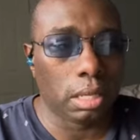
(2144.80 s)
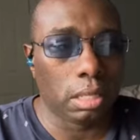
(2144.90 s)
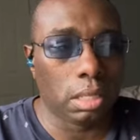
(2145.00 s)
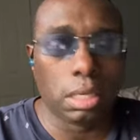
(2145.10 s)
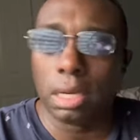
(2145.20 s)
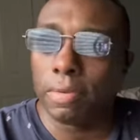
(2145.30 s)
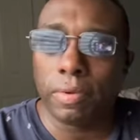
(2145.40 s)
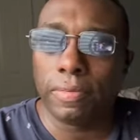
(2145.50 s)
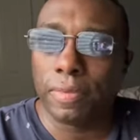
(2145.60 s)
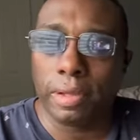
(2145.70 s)

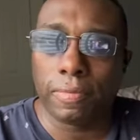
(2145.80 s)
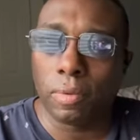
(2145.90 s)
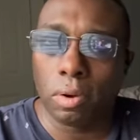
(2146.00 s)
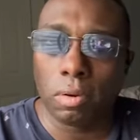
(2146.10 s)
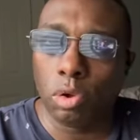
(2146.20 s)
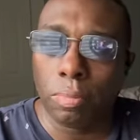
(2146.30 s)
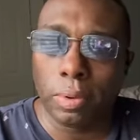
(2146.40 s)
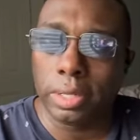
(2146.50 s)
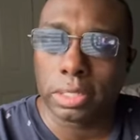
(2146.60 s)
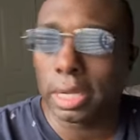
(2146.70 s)
delivery fee for Uber
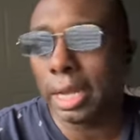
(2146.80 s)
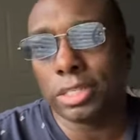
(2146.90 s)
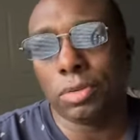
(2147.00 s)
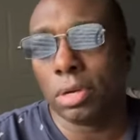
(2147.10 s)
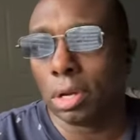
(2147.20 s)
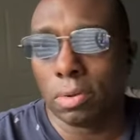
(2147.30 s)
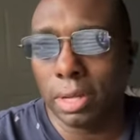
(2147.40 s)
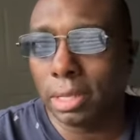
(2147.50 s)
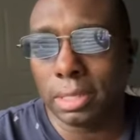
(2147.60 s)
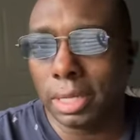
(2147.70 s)
Eats, guys, you know,
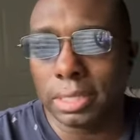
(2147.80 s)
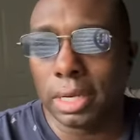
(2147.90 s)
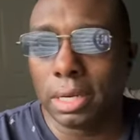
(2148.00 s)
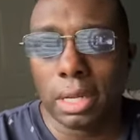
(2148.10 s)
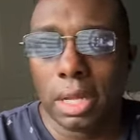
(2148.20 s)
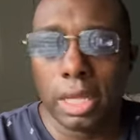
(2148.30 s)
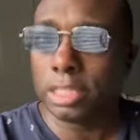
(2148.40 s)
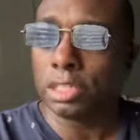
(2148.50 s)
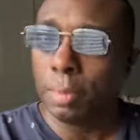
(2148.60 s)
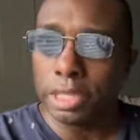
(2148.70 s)
it's
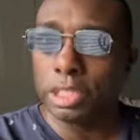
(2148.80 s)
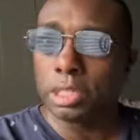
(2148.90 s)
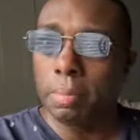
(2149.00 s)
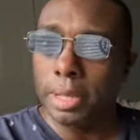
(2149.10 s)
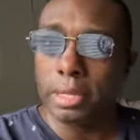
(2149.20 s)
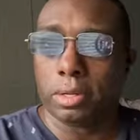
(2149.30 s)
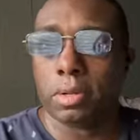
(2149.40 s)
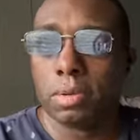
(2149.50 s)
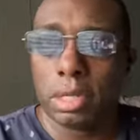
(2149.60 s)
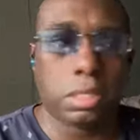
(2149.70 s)
as much as the
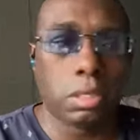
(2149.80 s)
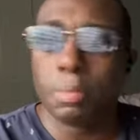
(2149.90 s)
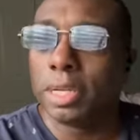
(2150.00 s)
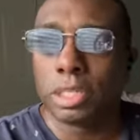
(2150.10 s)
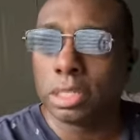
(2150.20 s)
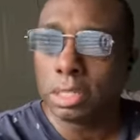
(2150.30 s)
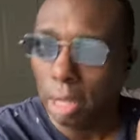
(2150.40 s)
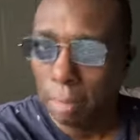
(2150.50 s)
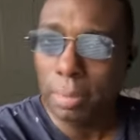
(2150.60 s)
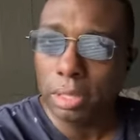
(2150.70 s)
meal. It's as much as
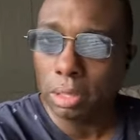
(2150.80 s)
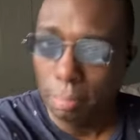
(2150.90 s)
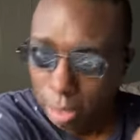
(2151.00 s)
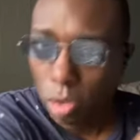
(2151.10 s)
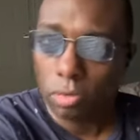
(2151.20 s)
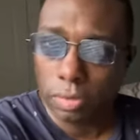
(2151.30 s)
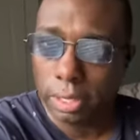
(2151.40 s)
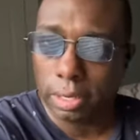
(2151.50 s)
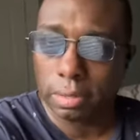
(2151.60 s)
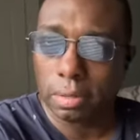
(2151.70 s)
the meal over
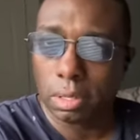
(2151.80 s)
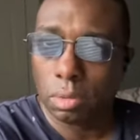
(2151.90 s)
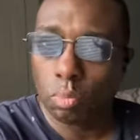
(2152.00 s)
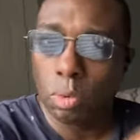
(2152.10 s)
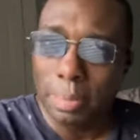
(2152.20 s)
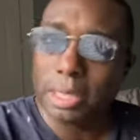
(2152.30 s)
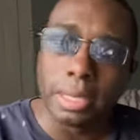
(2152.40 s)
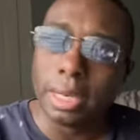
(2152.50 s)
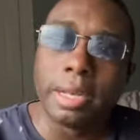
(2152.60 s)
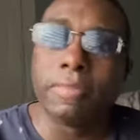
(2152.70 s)
there would be the
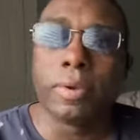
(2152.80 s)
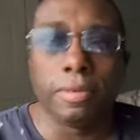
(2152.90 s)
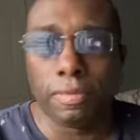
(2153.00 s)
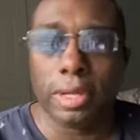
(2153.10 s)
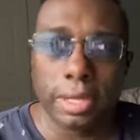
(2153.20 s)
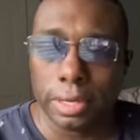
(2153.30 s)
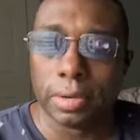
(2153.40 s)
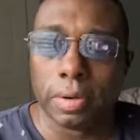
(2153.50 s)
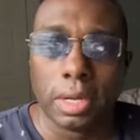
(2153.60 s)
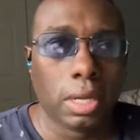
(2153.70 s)
delivery fee
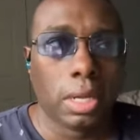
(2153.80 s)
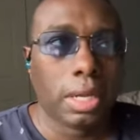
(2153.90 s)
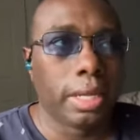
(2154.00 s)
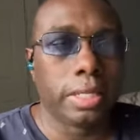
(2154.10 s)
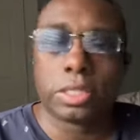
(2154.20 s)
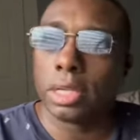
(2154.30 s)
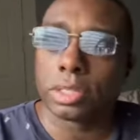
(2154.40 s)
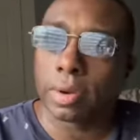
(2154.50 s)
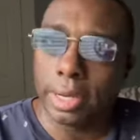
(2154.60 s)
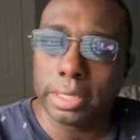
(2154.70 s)
here. It's
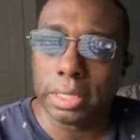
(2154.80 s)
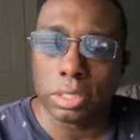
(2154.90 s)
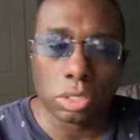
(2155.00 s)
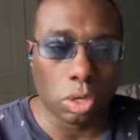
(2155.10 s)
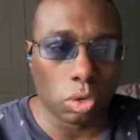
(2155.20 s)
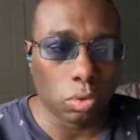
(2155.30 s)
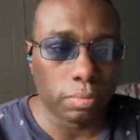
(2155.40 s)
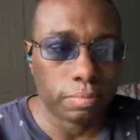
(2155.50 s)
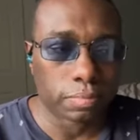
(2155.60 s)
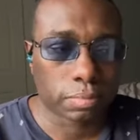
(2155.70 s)
crazy. So
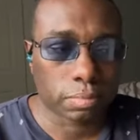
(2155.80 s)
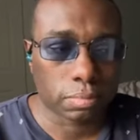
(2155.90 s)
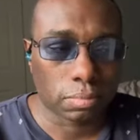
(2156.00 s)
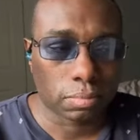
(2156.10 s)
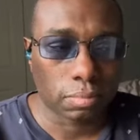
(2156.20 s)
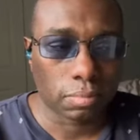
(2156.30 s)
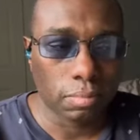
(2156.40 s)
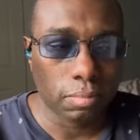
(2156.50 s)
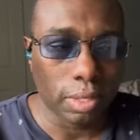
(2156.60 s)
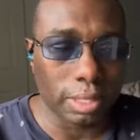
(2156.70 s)

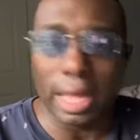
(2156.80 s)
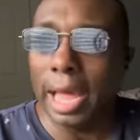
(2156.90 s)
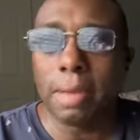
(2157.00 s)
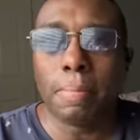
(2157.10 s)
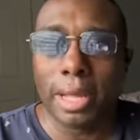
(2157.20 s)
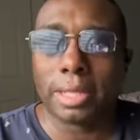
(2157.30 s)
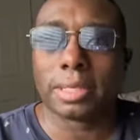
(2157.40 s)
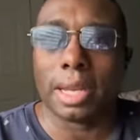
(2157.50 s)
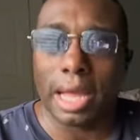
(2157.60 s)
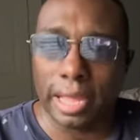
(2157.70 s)
that makes
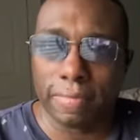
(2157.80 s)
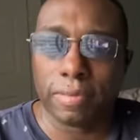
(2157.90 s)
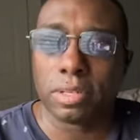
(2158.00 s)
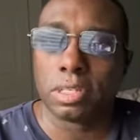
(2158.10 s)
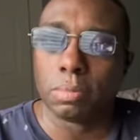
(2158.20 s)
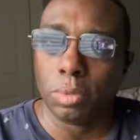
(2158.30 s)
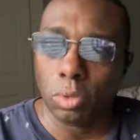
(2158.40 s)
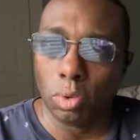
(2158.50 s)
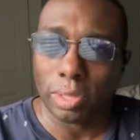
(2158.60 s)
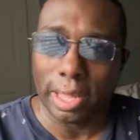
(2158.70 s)
life
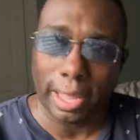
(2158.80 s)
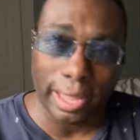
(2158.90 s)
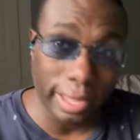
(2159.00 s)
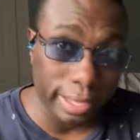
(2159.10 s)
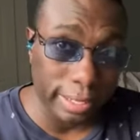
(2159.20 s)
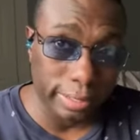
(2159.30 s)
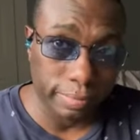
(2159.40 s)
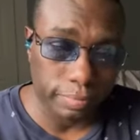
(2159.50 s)
smooth. And